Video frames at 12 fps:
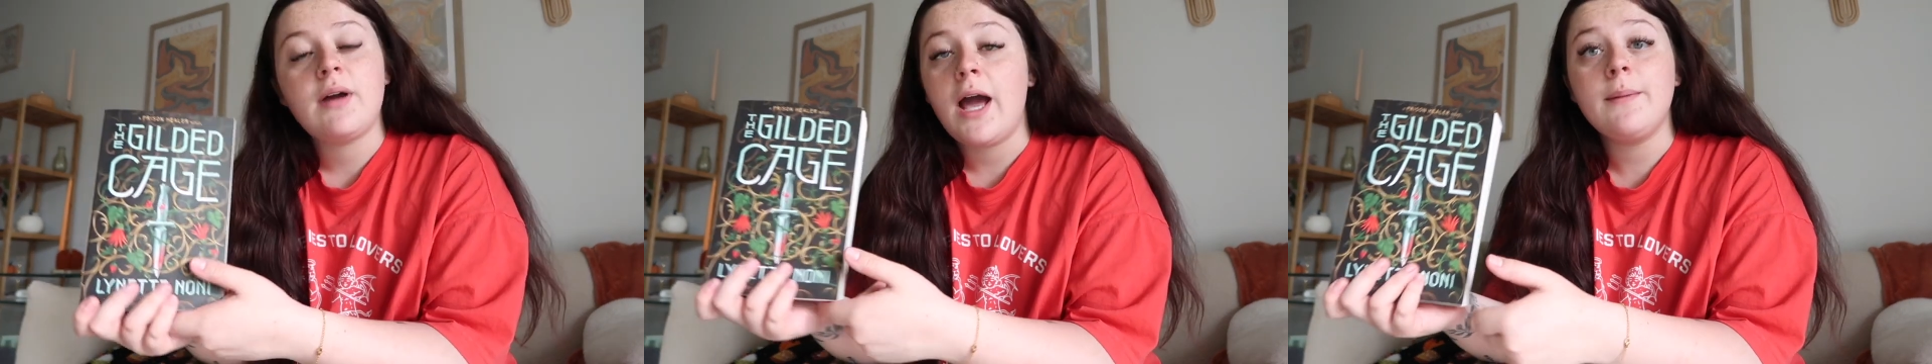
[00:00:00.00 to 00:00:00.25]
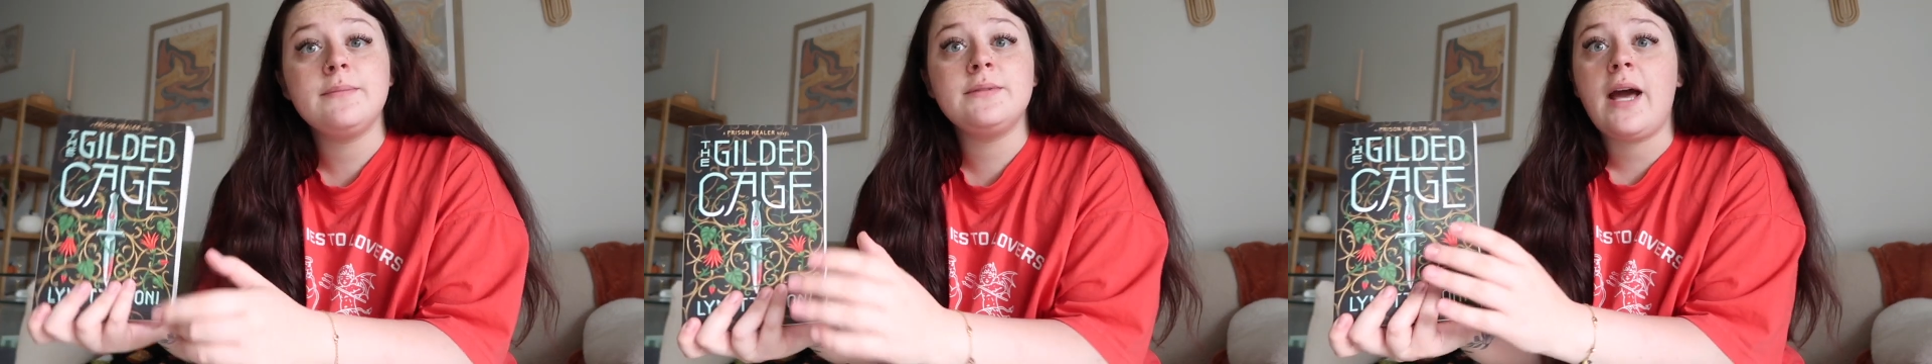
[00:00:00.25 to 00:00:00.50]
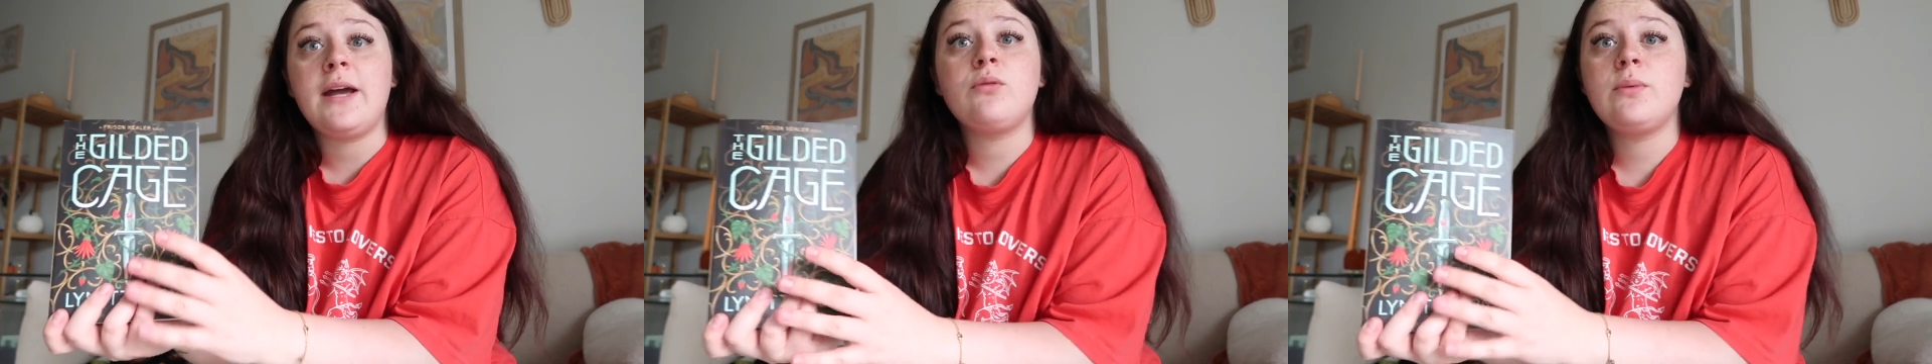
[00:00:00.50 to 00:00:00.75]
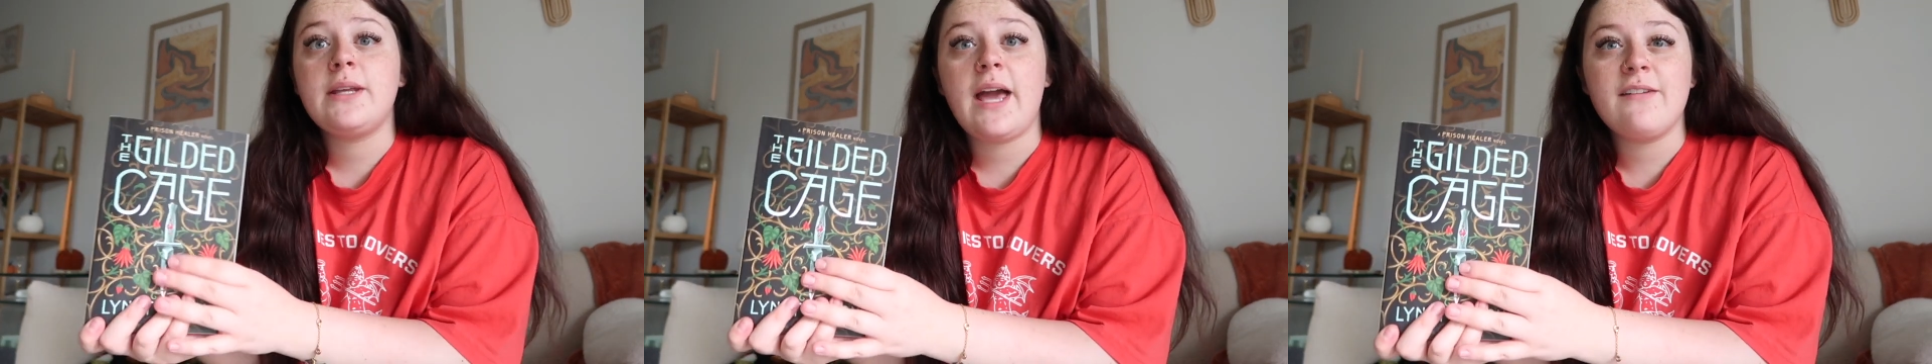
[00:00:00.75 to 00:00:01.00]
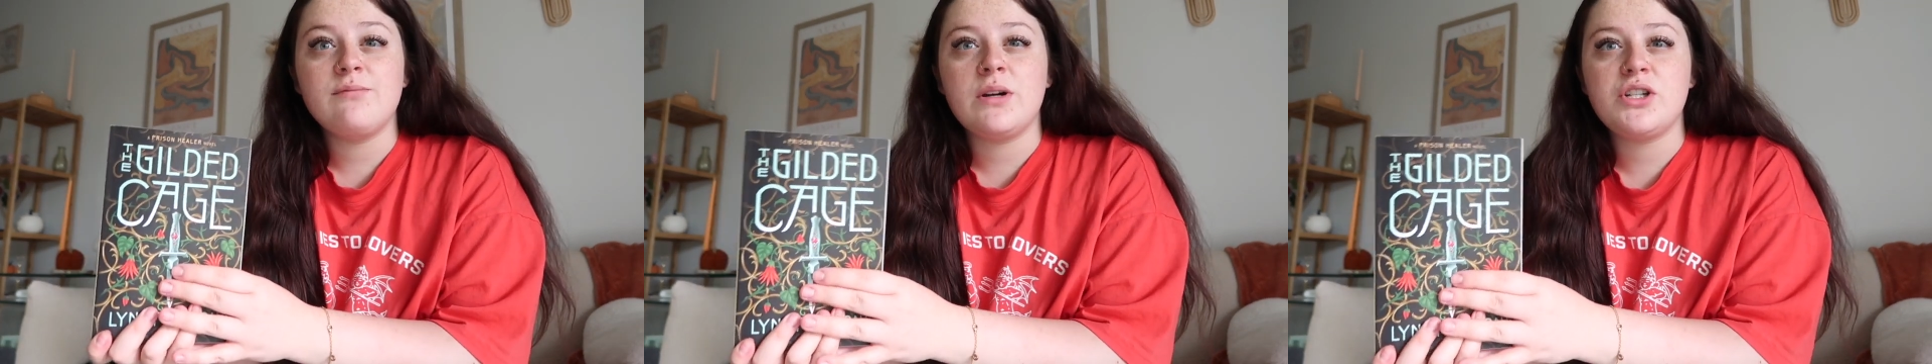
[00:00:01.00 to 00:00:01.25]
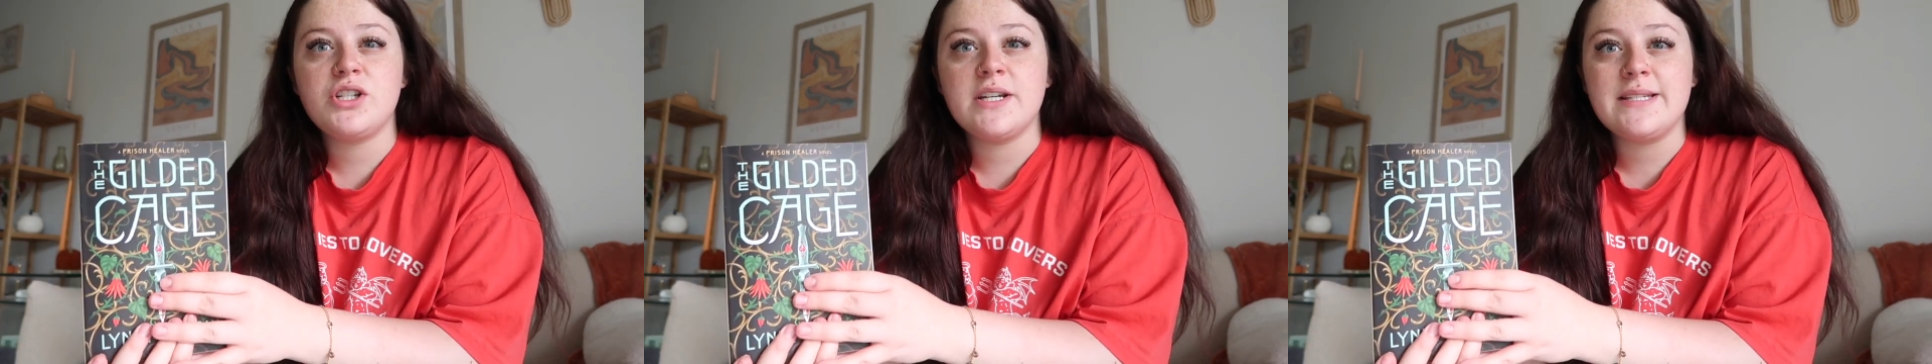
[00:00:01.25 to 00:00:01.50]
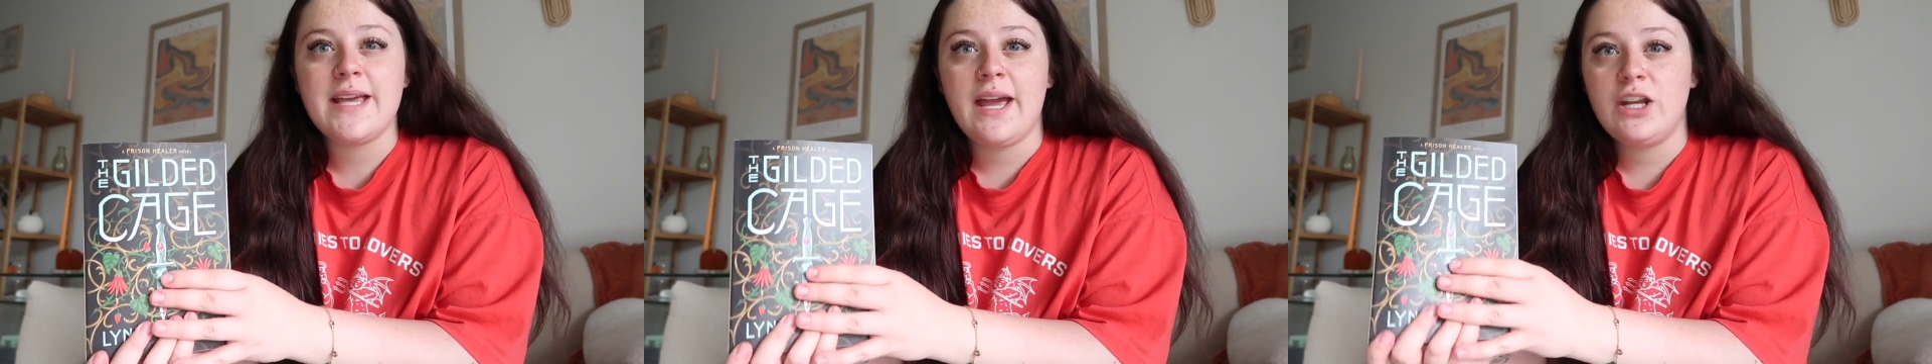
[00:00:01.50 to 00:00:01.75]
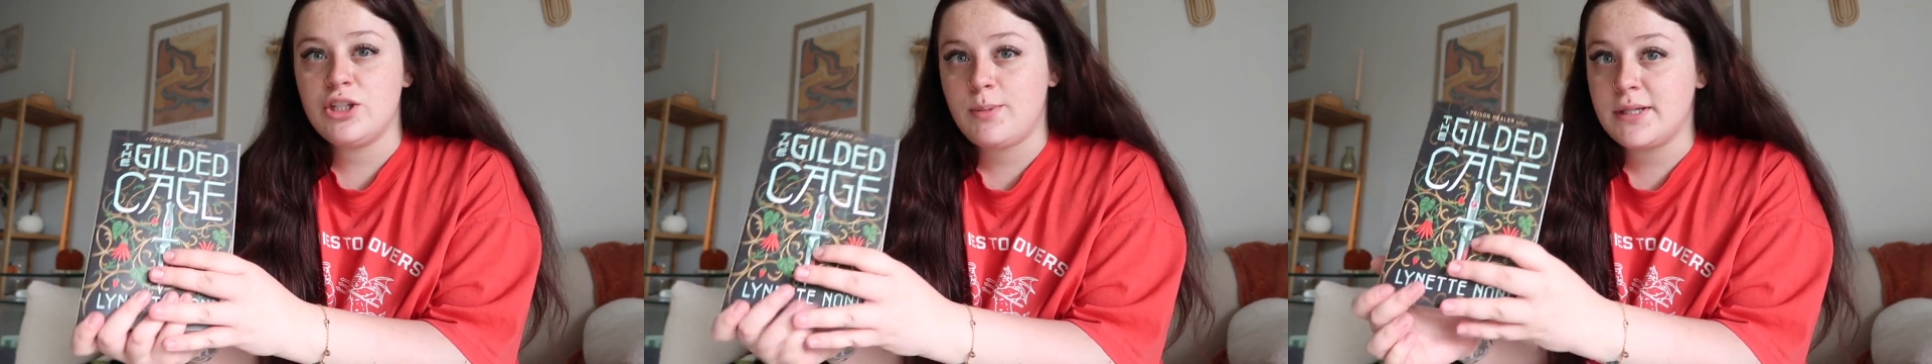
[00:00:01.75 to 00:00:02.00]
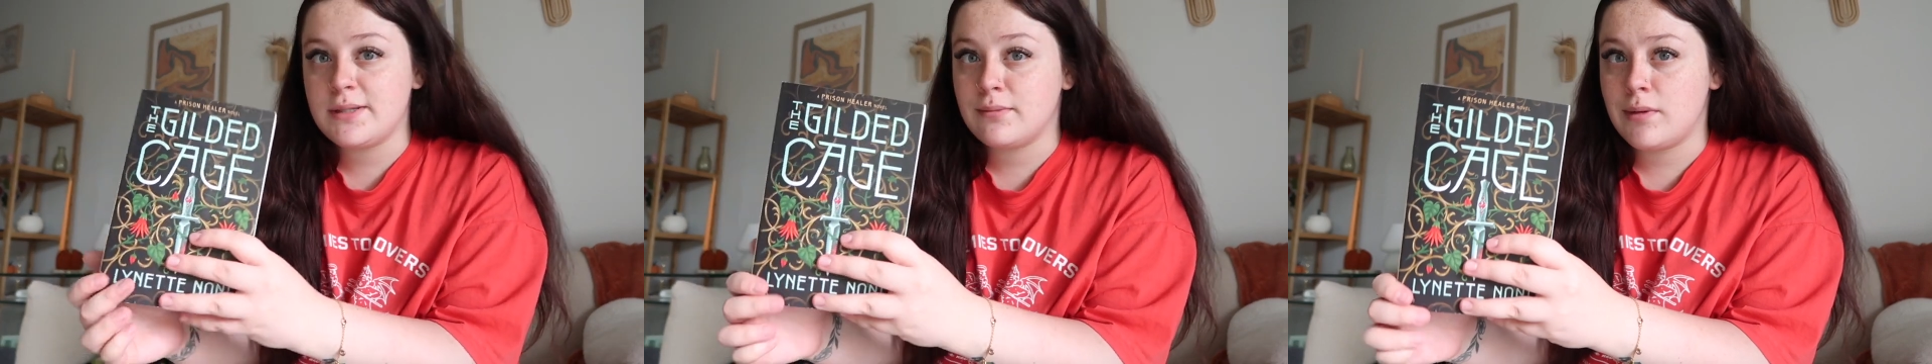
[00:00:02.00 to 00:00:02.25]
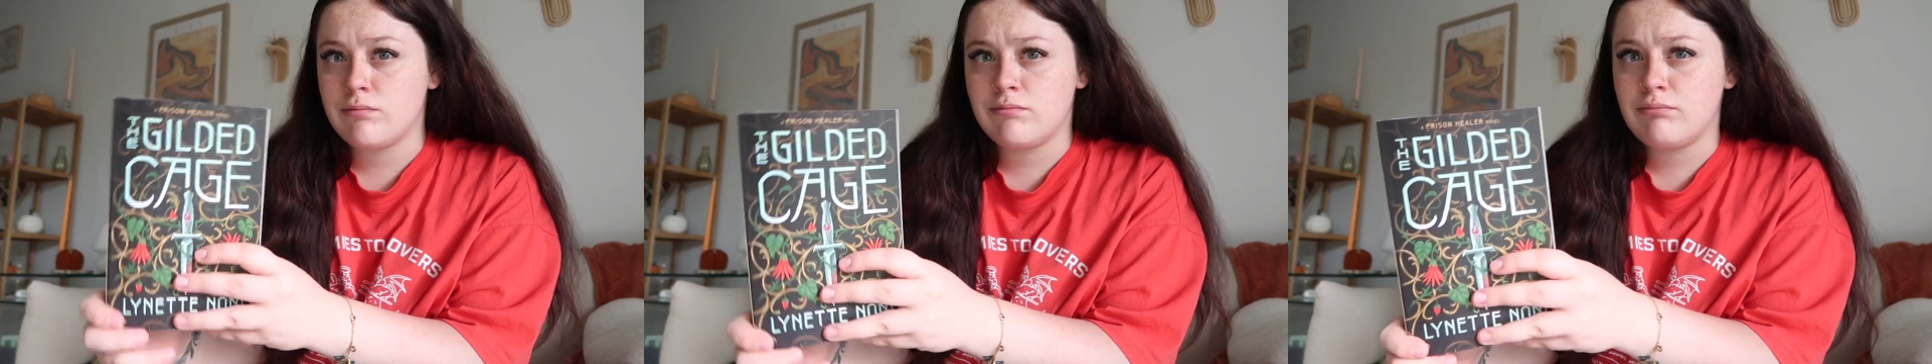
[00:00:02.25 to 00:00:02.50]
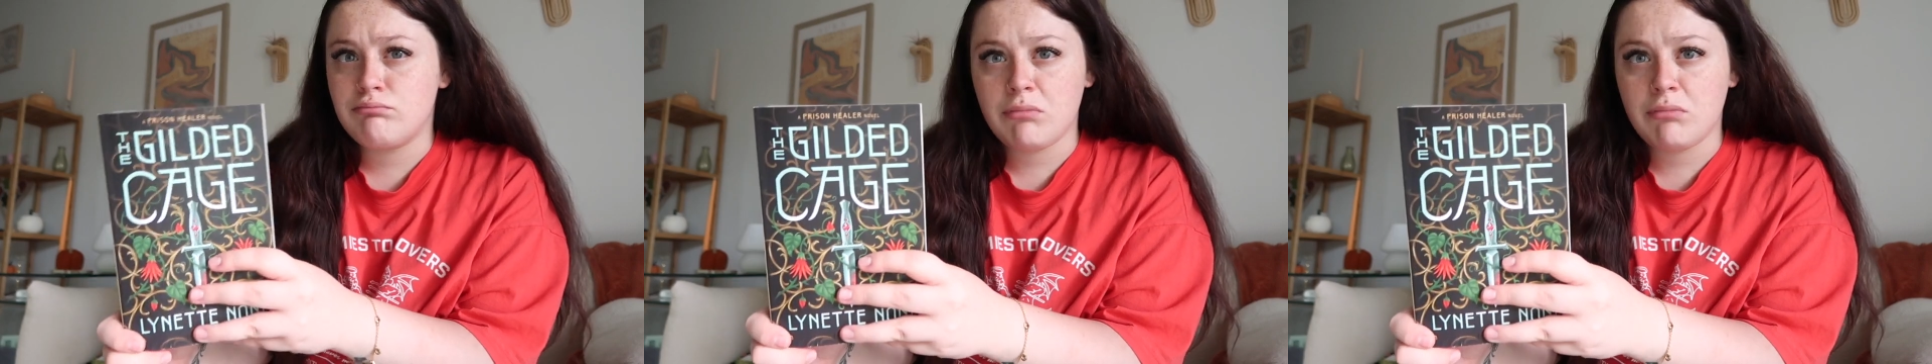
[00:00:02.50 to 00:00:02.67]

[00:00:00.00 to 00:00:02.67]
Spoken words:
I don't really have much to say just because I'm